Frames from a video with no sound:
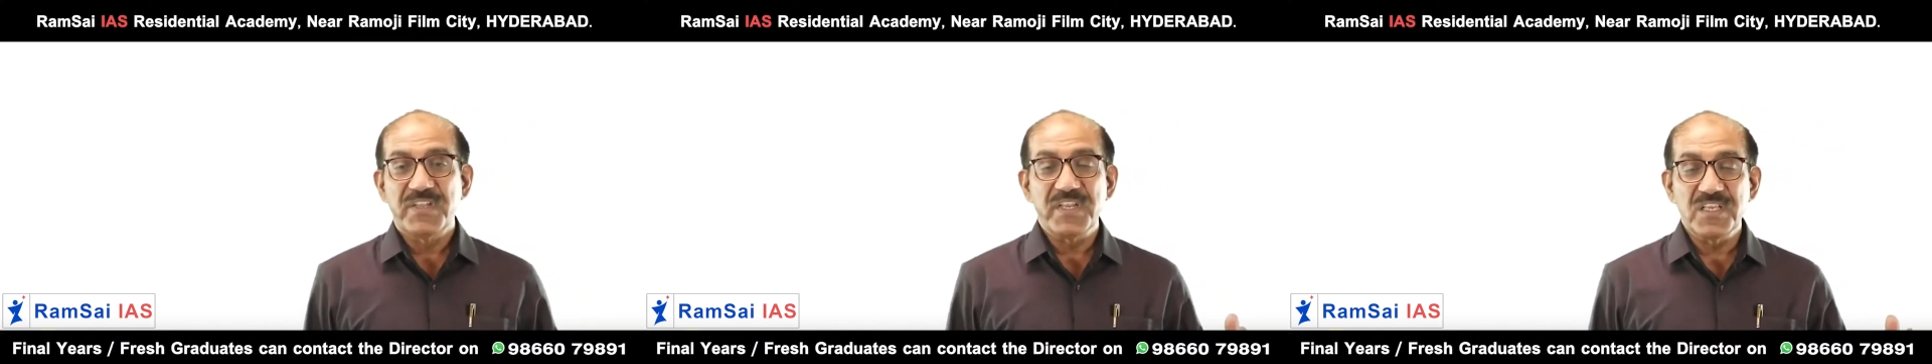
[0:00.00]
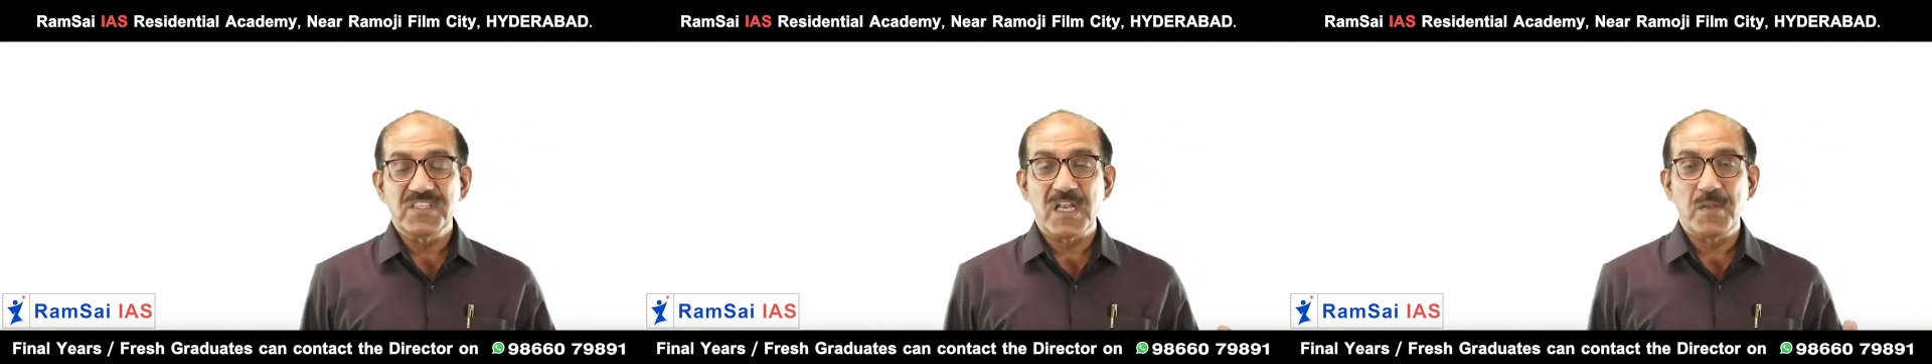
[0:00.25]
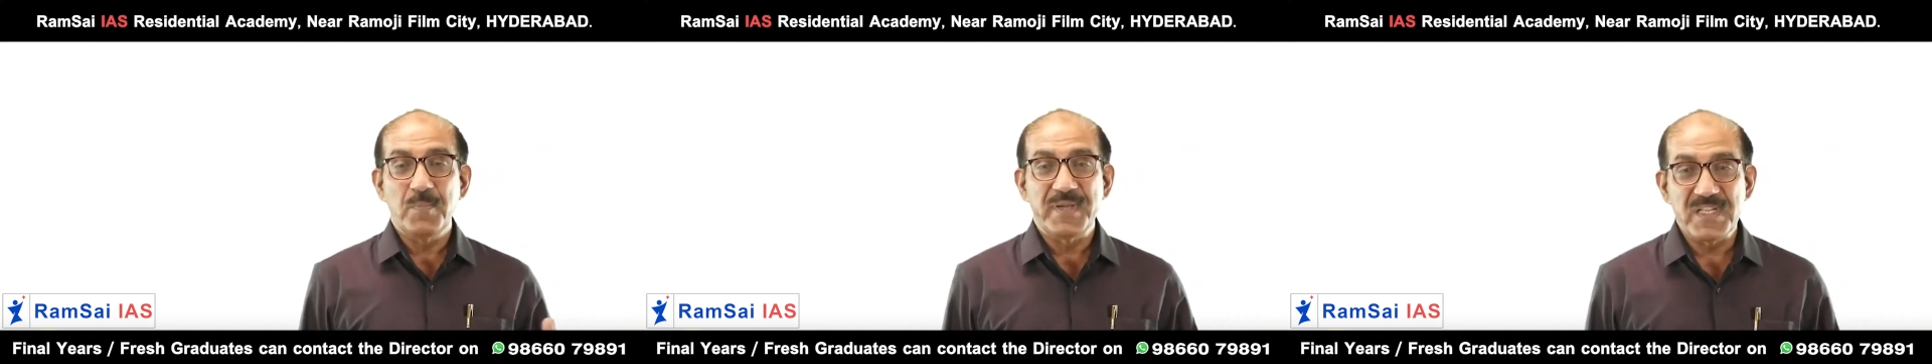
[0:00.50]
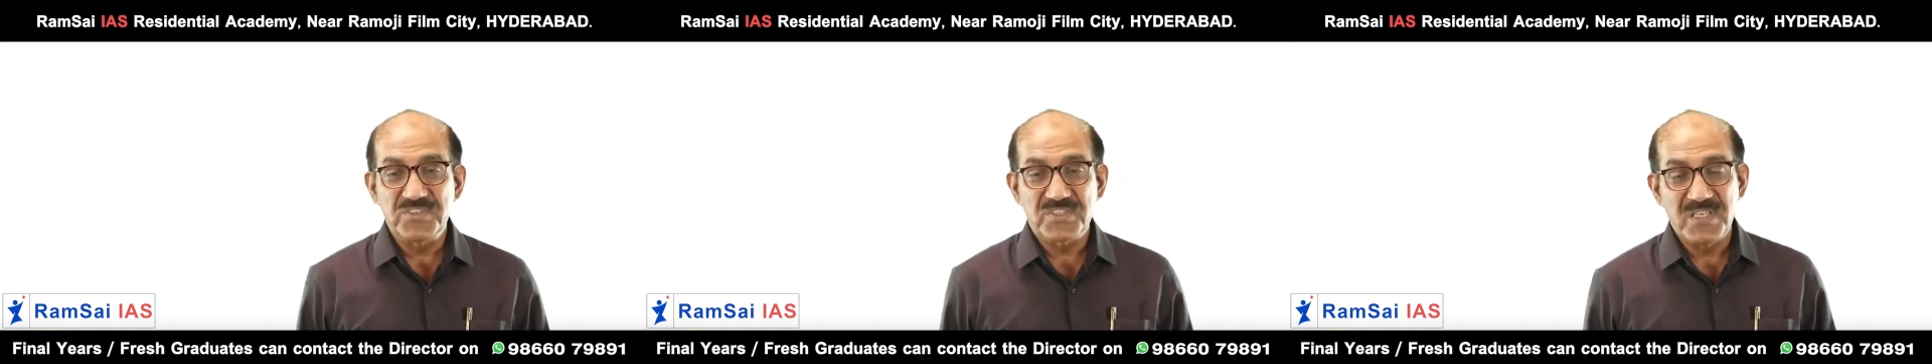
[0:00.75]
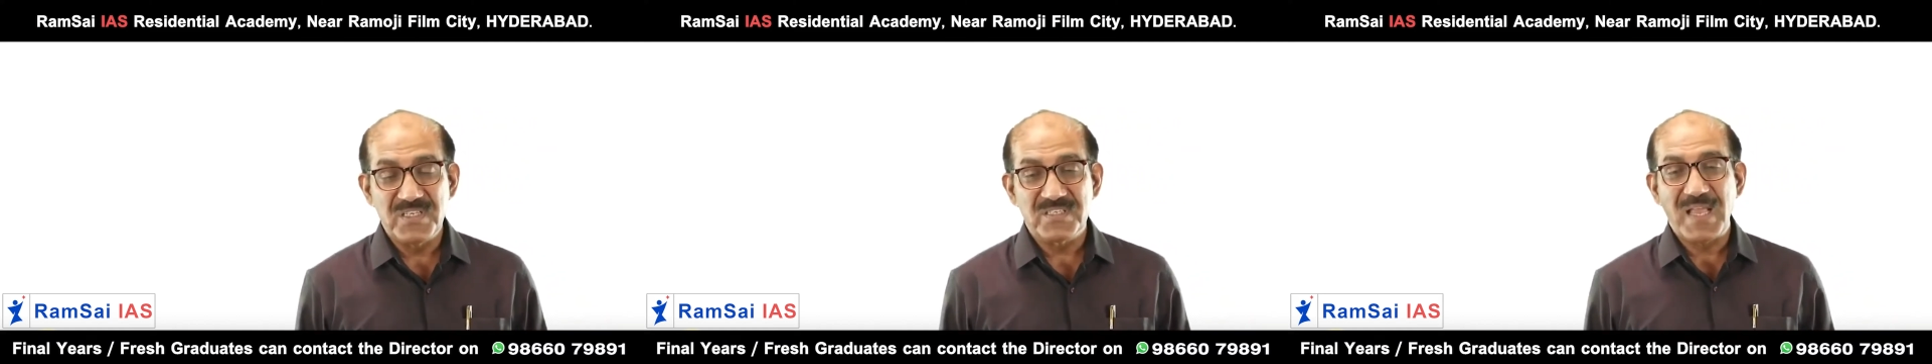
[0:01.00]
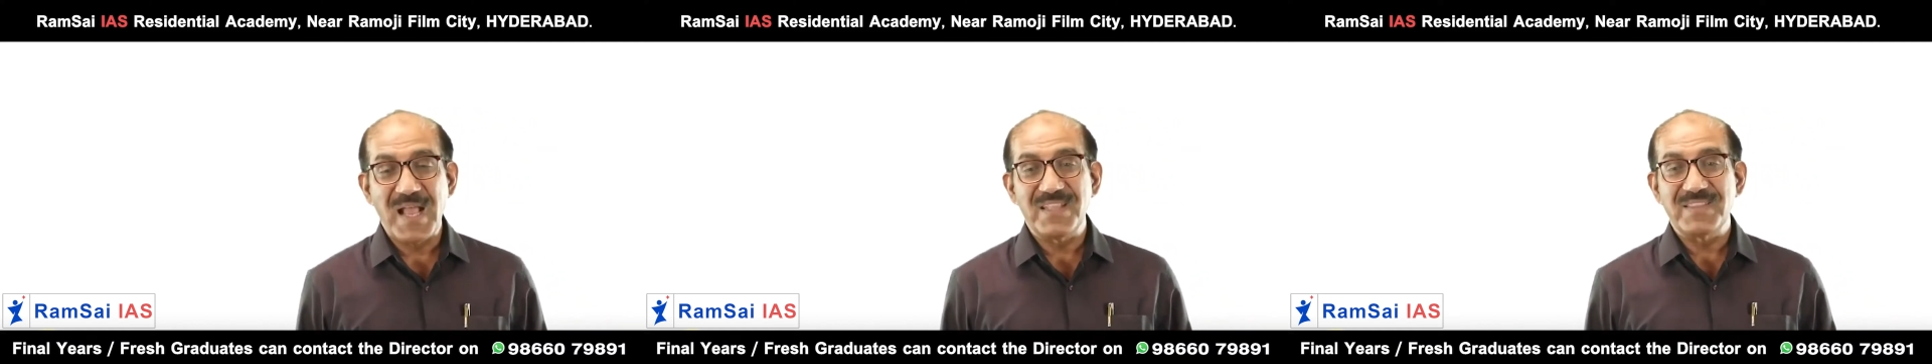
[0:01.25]
taking their
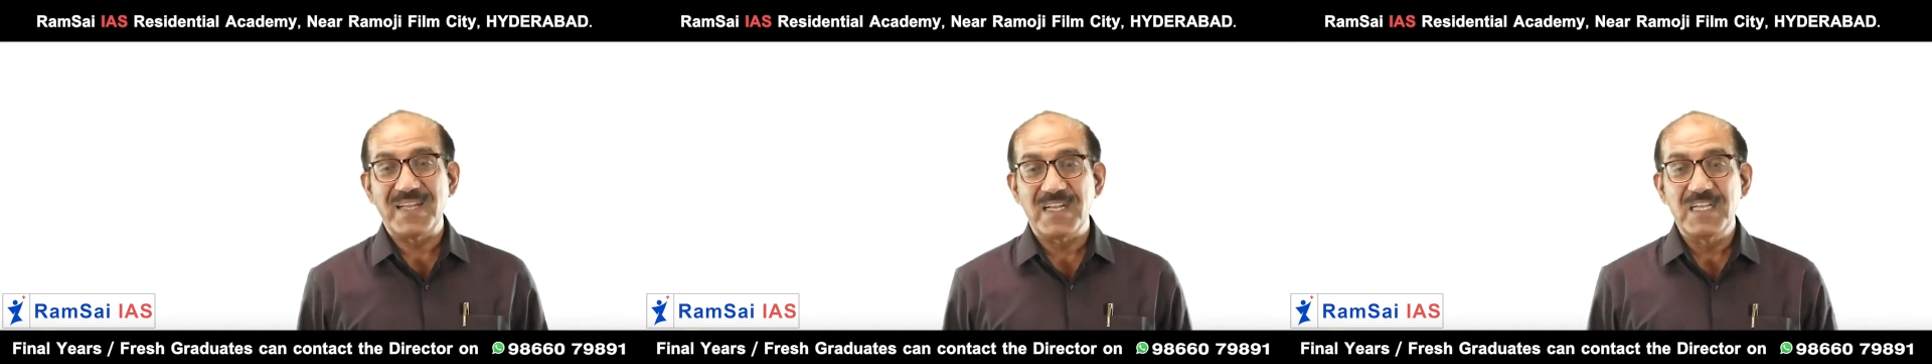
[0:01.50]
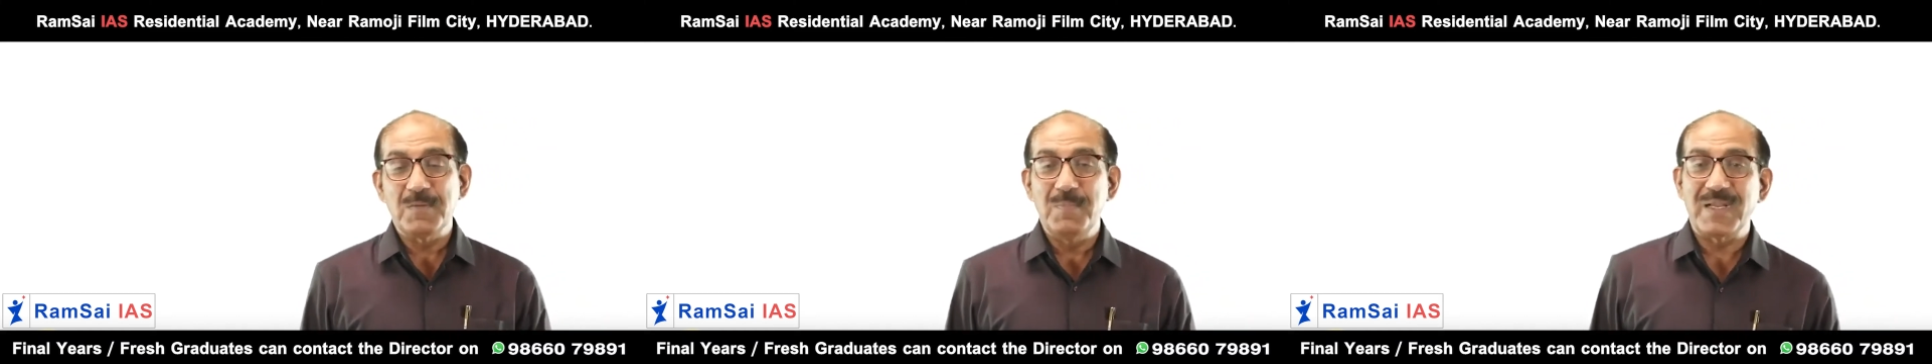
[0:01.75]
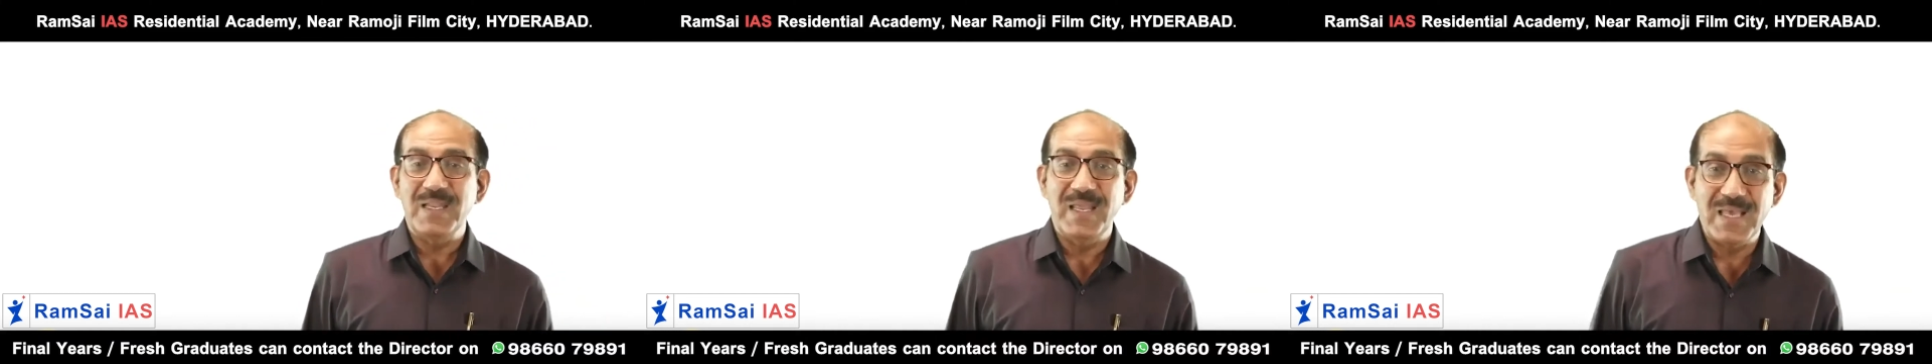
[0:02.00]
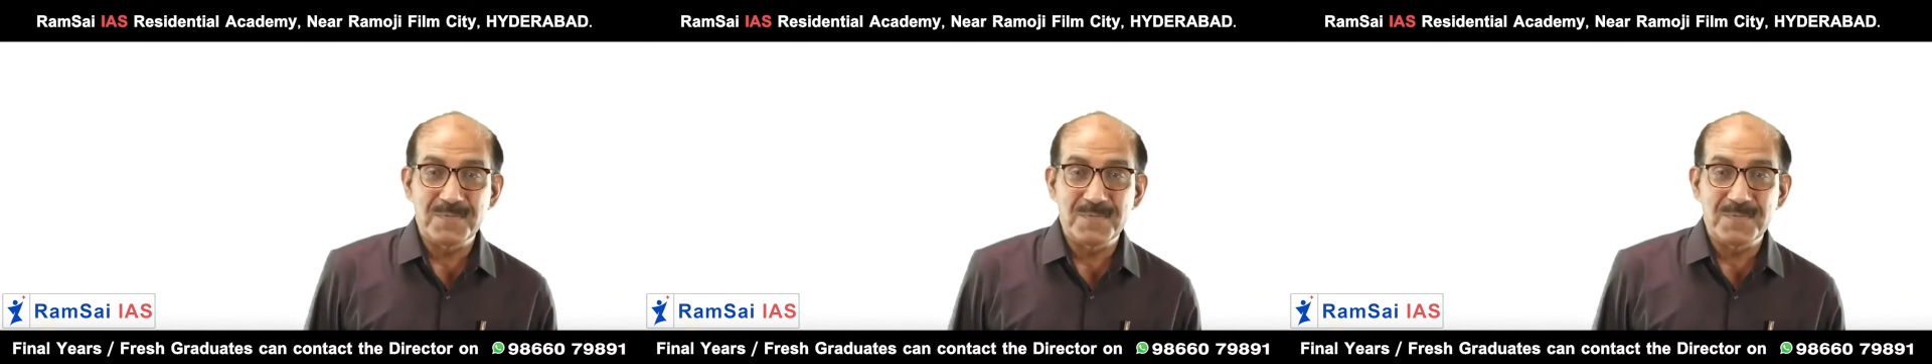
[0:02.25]
remittances, and that ultimately